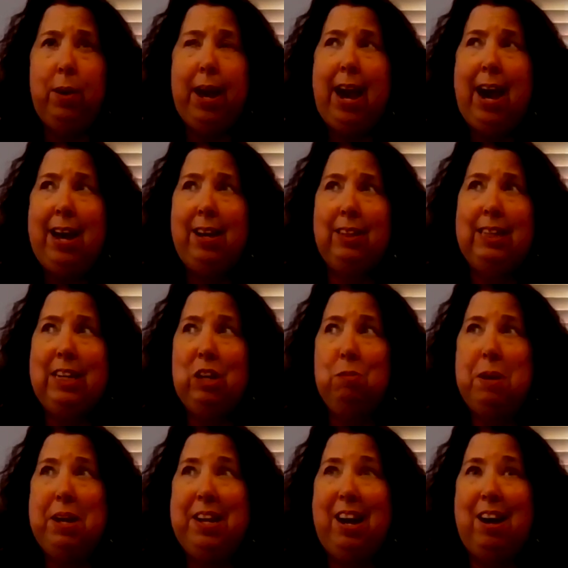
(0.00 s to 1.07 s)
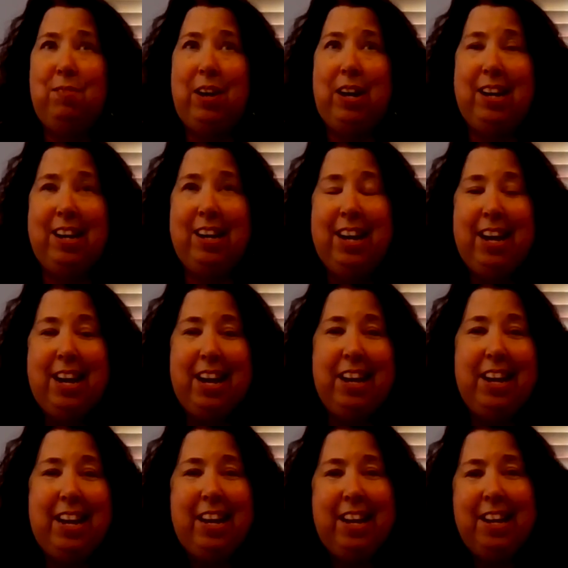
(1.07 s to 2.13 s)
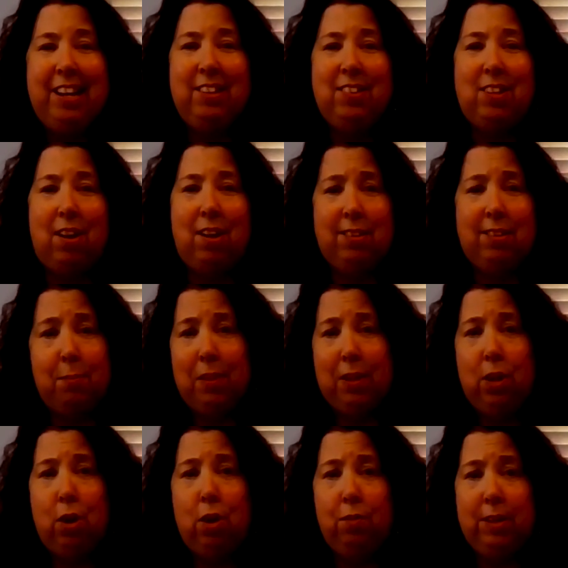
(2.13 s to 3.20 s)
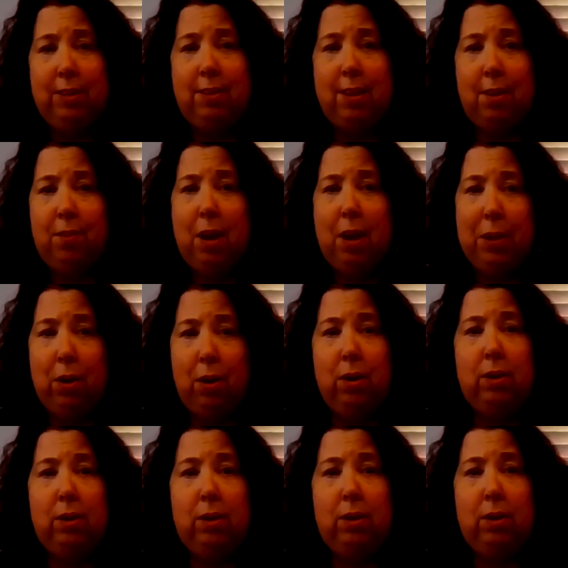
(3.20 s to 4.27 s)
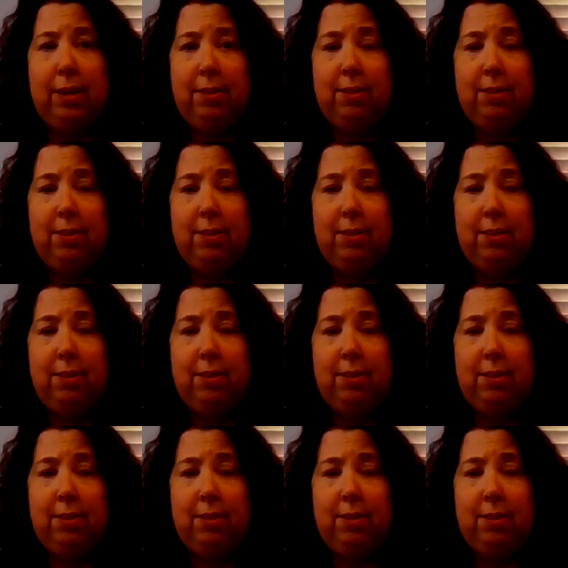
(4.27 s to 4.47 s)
had a little bit of an in and saw some of the COVID stuff coming early.